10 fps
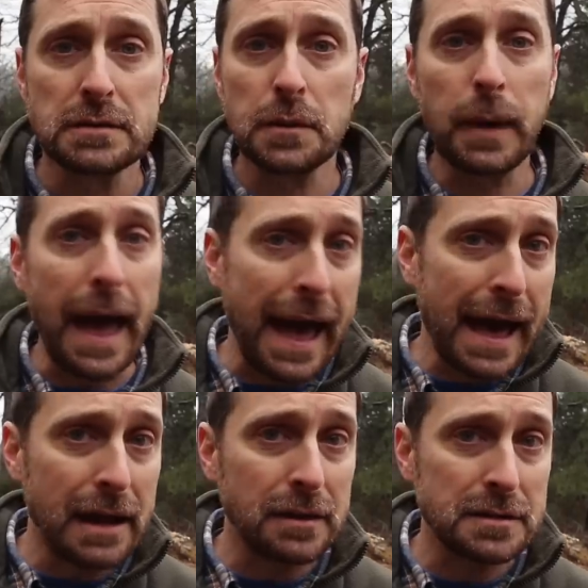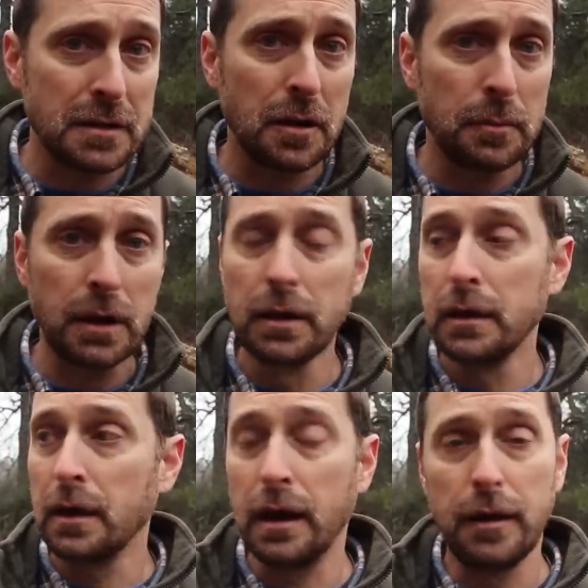So add some
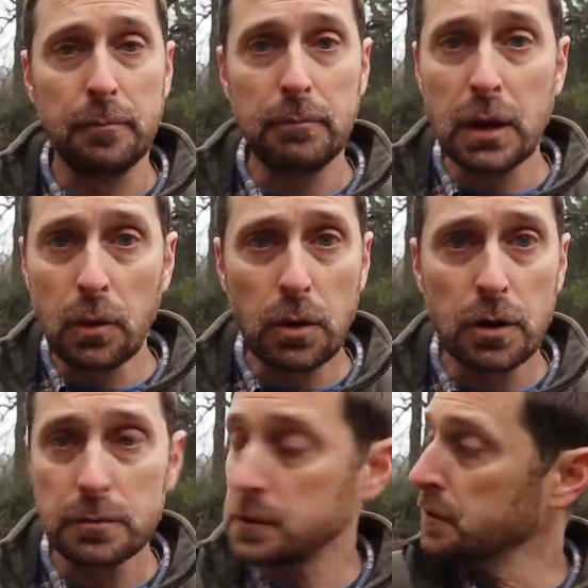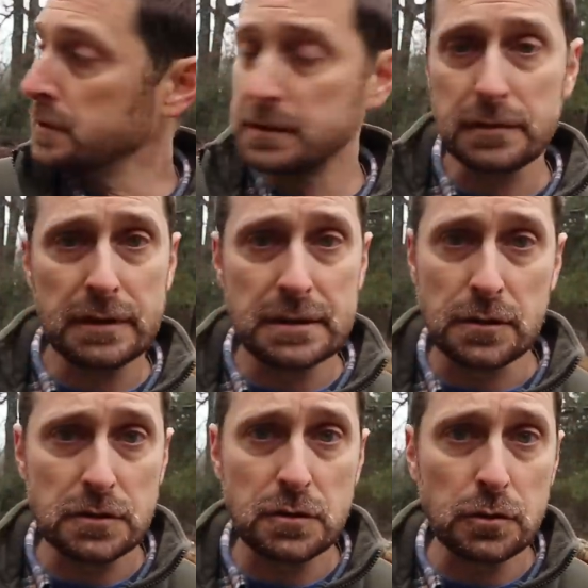uh, mealworms, or these, these
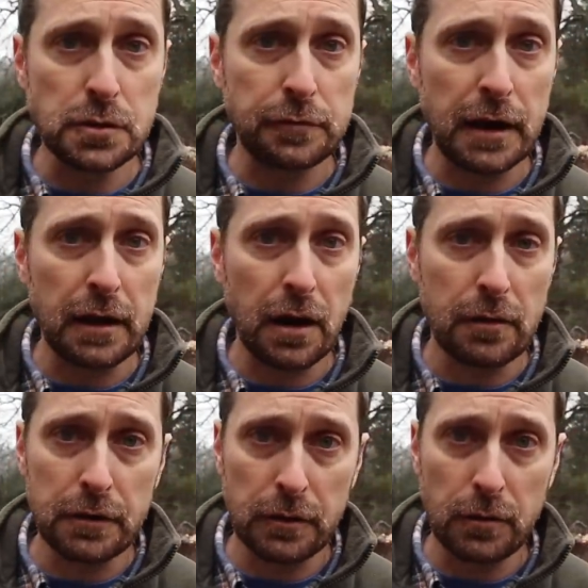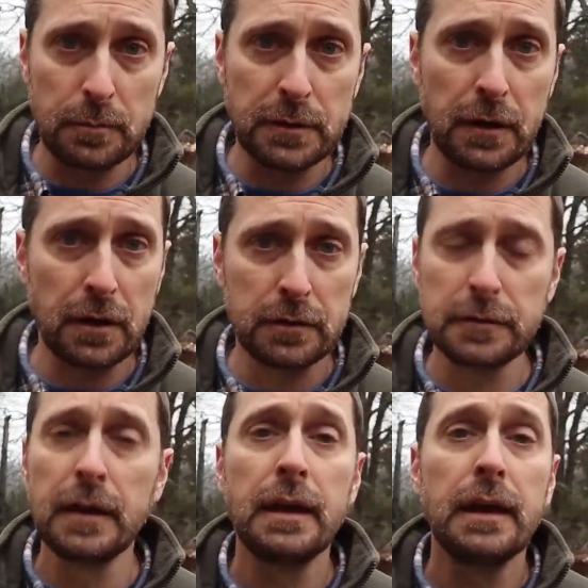are soldier fly larvae, the Grubterras.